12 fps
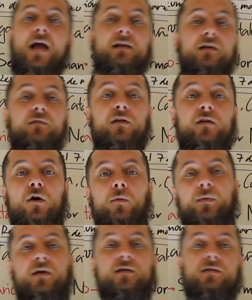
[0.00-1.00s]
the video,
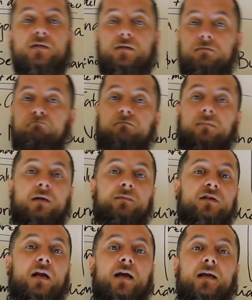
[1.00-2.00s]
please give
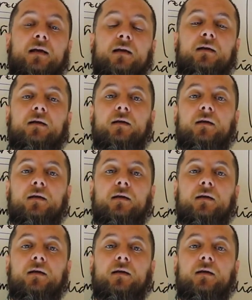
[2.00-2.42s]
us a like.